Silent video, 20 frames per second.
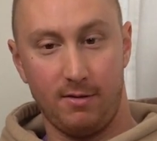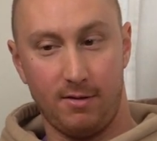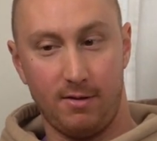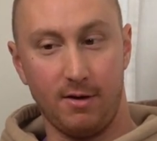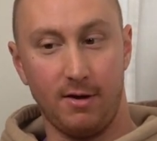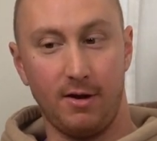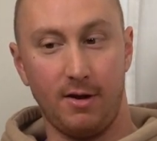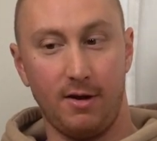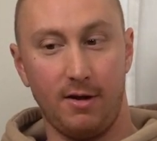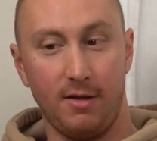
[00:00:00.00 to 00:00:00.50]

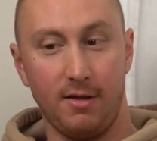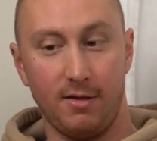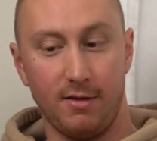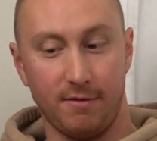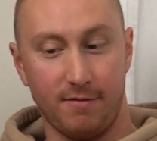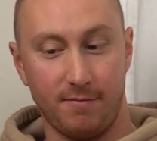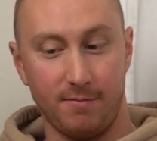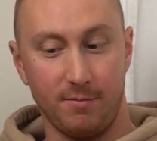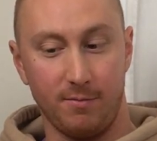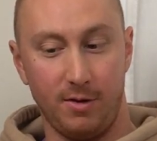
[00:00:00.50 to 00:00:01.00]

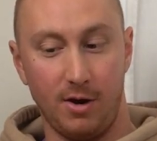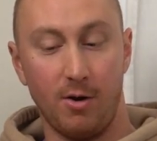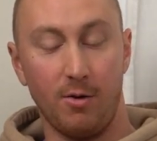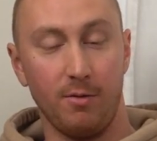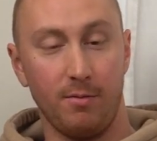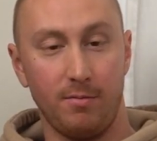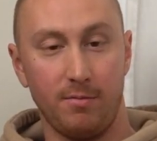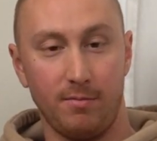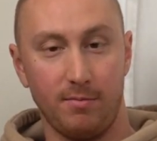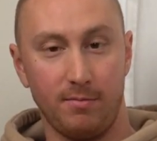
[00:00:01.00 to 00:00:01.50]

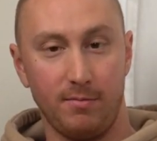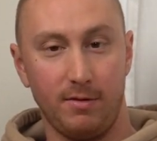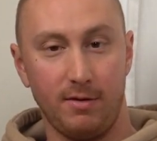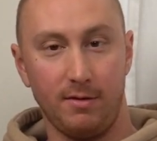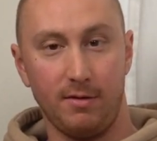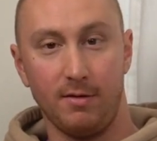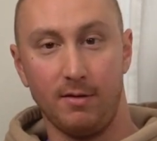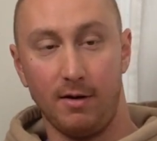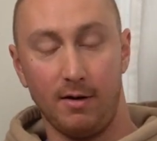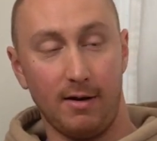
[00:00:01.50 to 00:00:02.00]

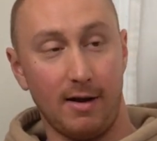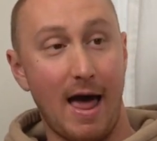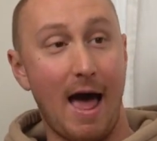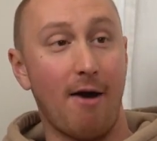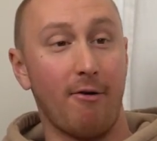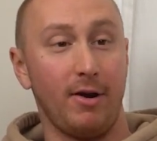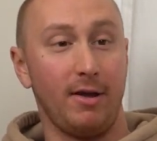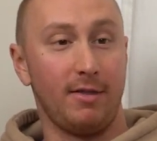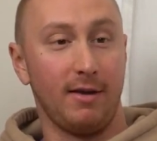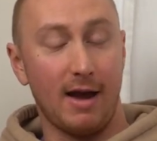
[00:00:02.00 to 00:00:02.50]

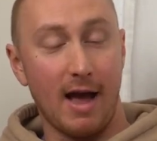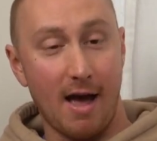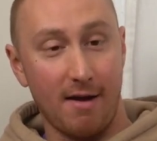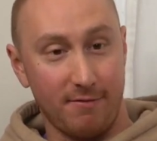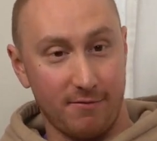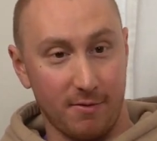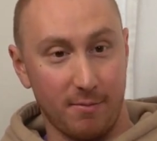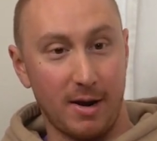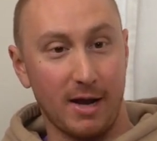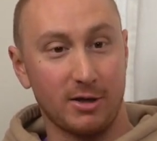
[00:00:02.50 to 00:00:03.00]
Larry, the guy
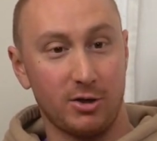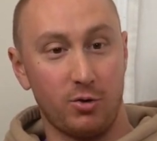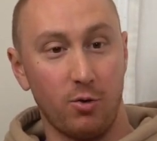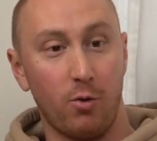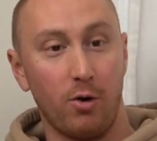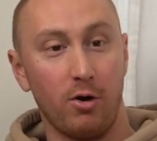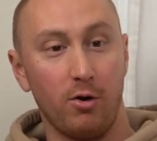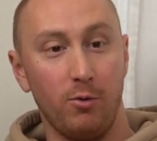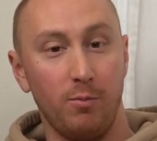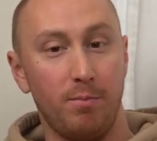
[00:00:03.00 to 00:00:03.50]
from next
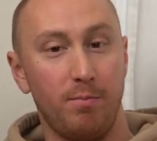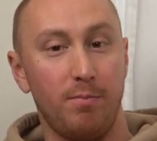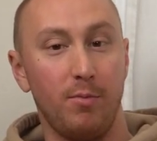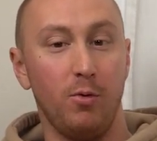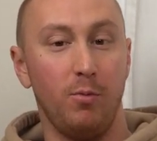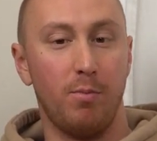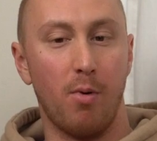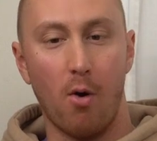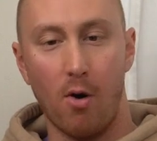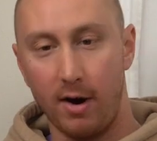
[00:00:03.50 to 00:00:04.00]
door who
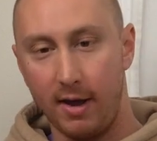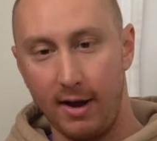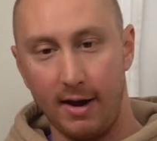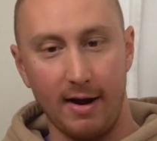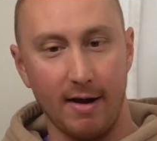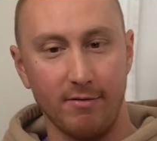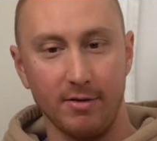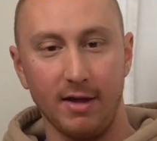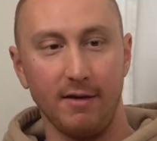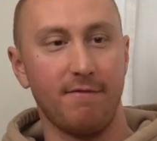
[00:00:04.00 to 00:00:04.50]
bought it and
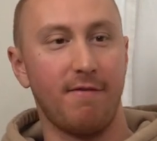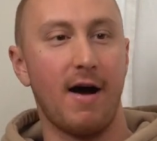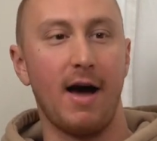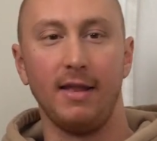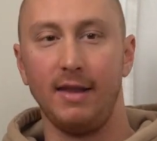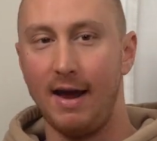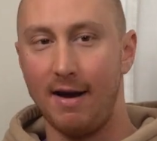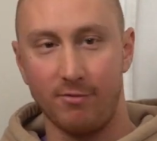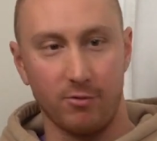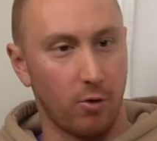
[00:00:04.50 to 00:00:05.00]
everything,
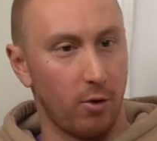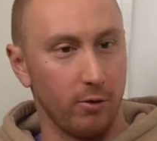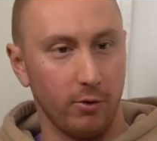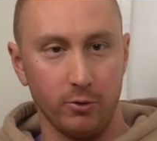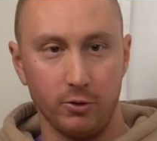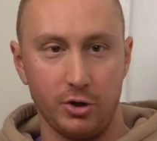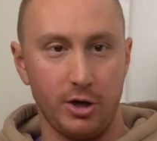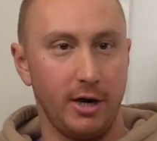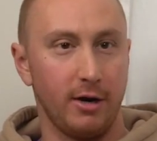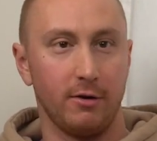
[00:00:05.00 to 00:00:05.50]
finally, after all
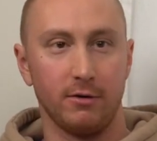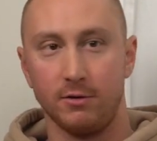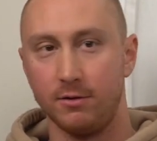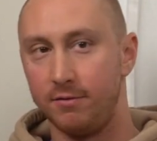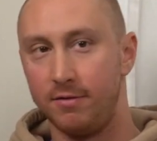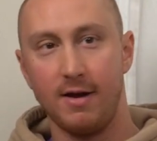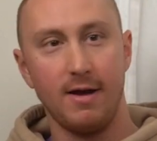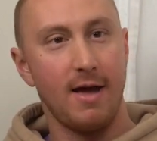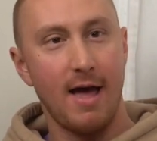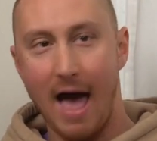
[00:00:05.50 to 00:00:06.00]
those years
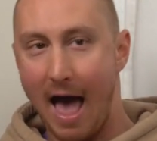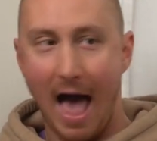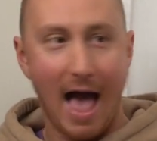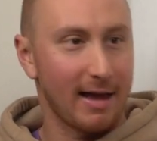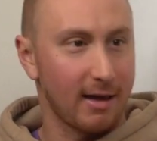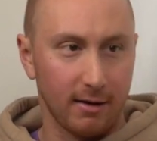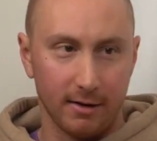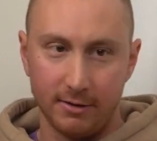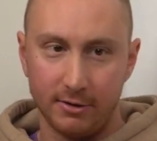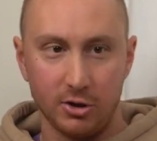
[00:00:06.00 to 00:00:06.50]
of
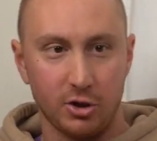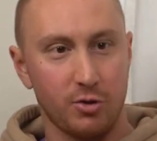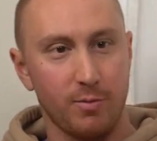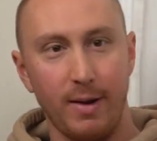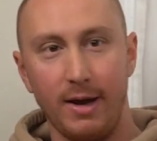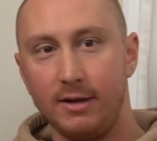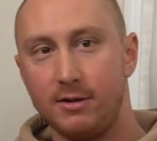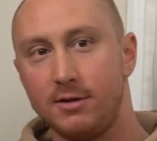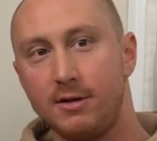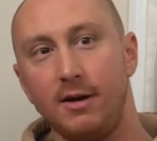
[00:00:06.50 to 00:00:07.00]
haggling the
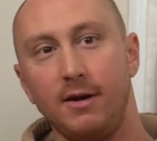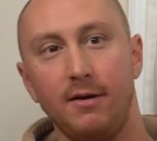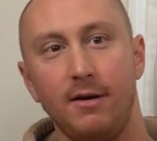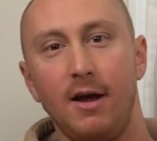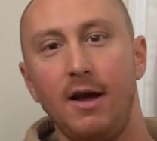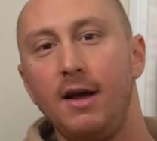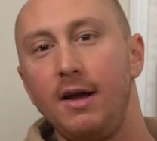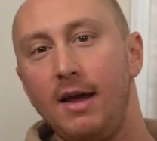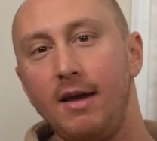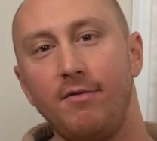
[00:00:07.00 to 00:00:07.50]
Schmidts and
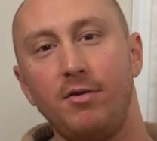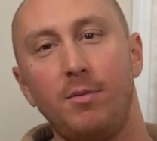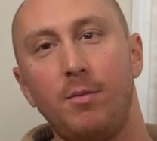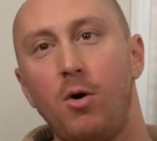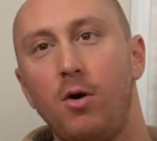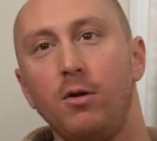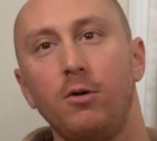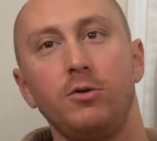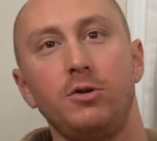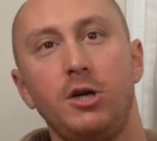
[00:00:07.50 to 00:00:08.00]
giving them
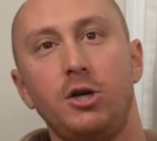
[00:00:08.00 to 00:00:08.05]
all those